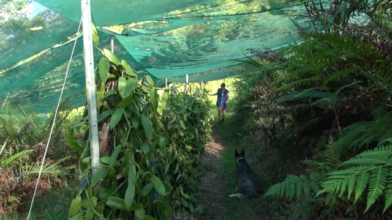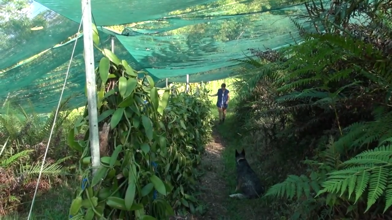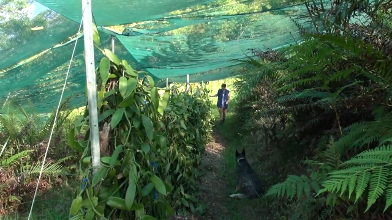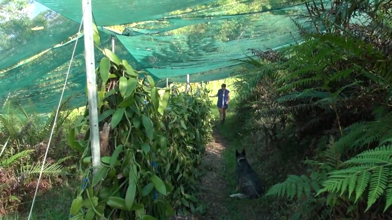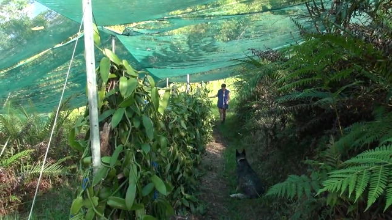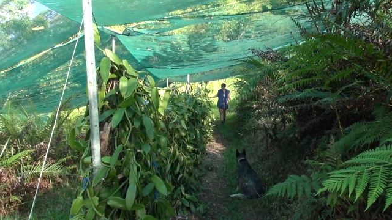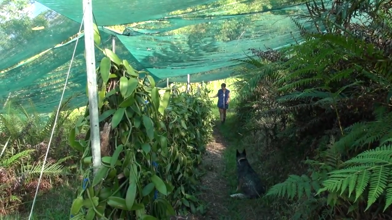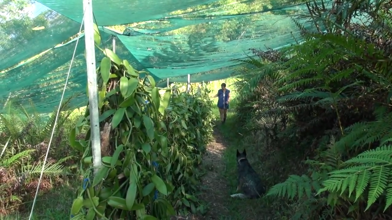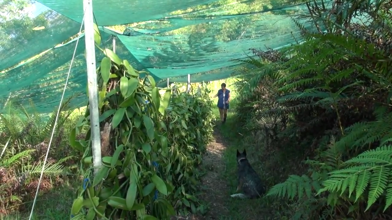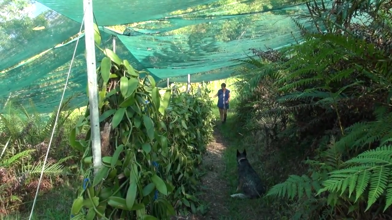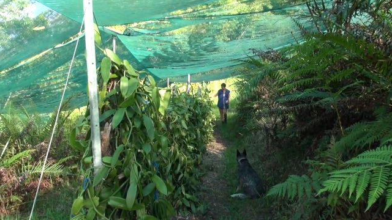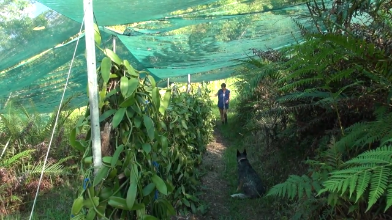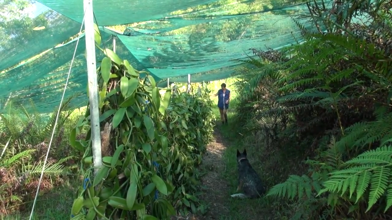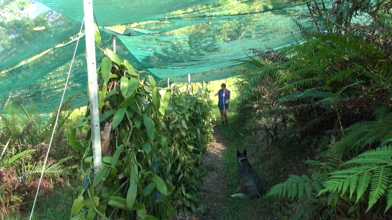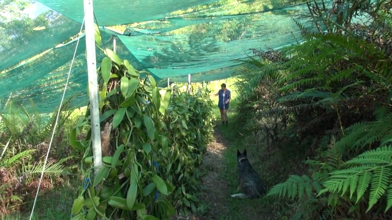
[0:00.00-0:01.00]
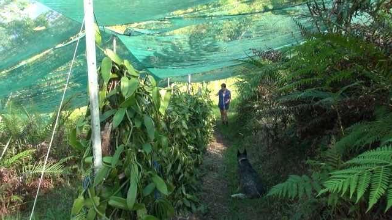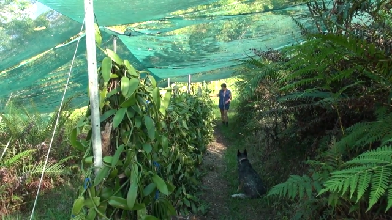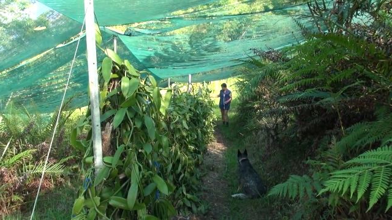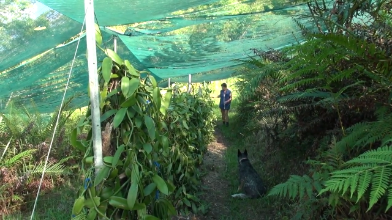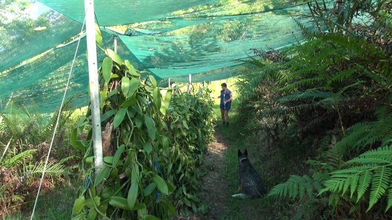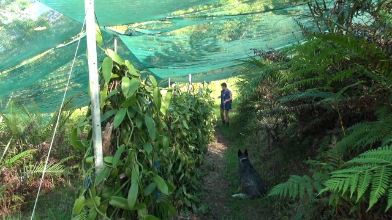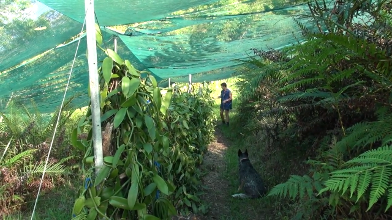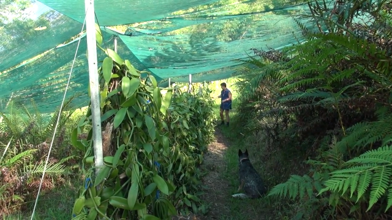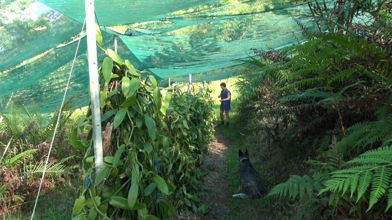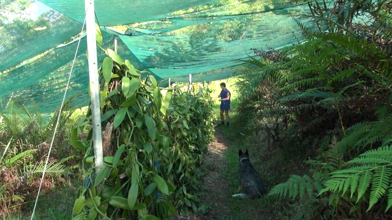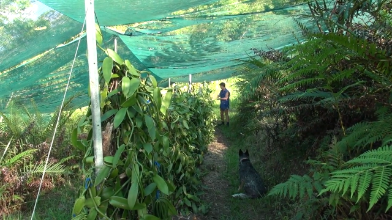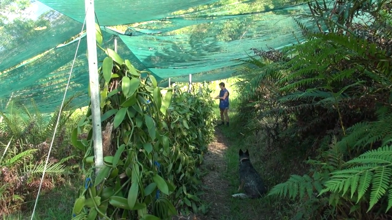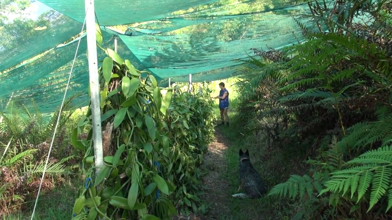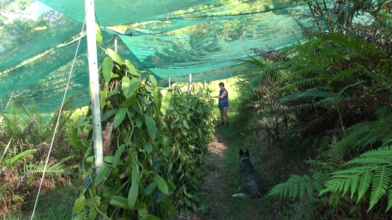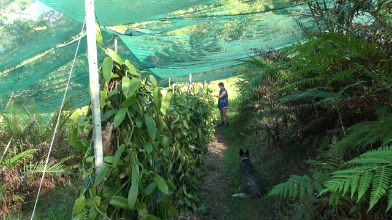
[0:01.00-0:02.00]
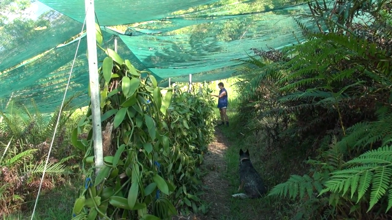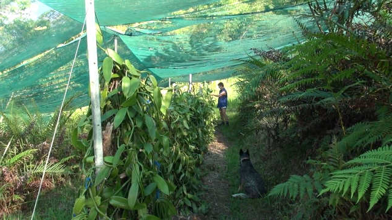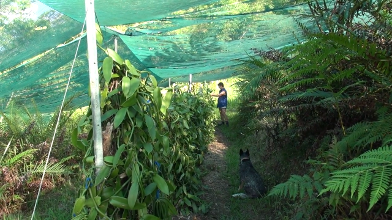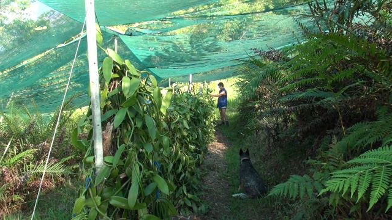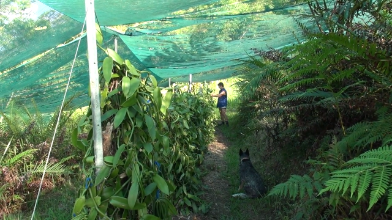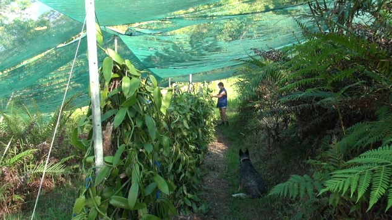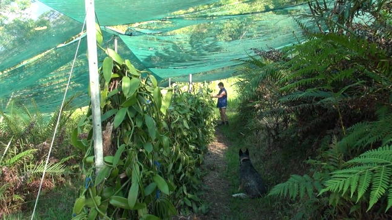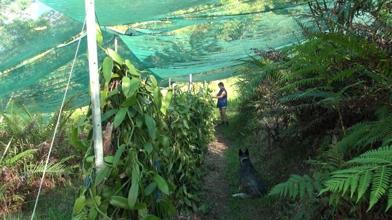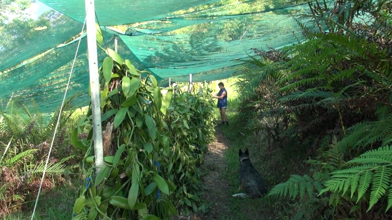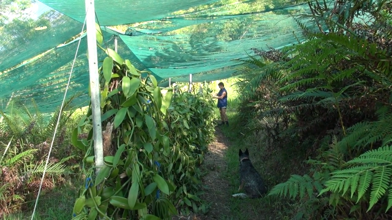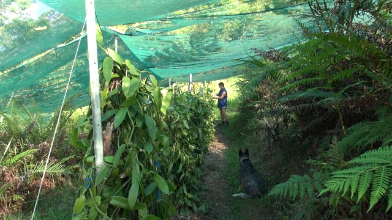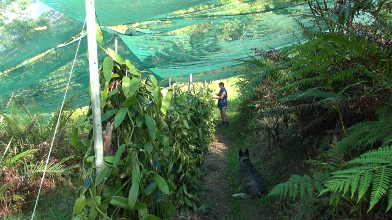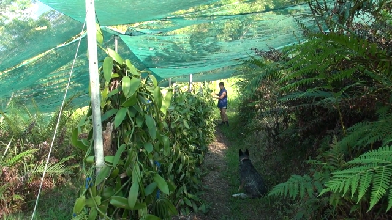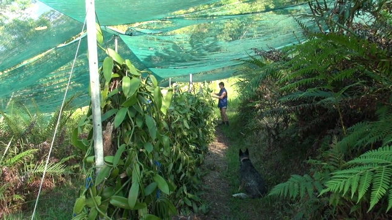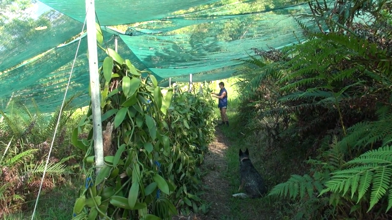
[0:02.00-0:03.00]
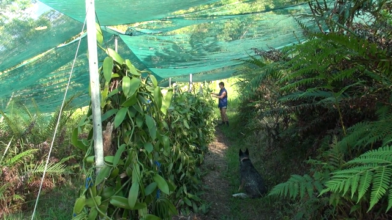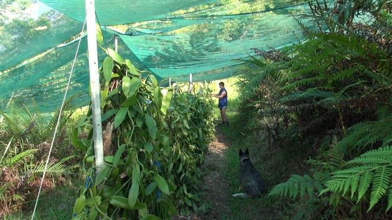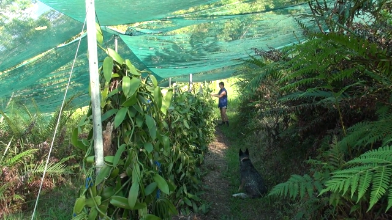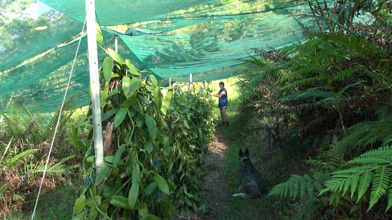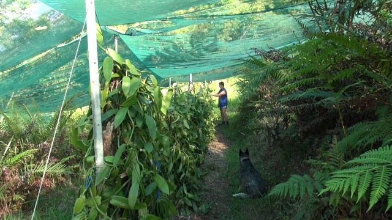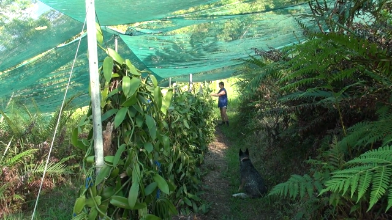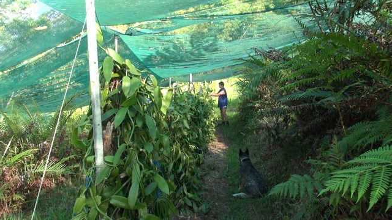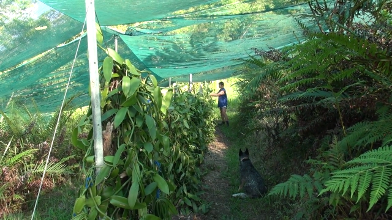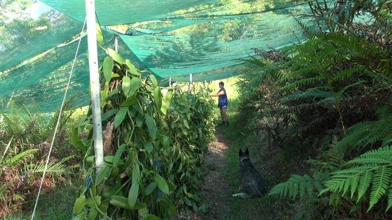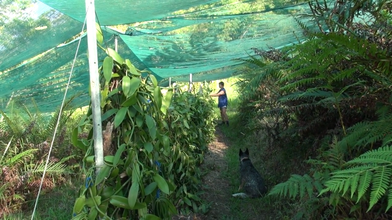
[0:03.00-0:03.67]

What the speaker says: (no speaker visible)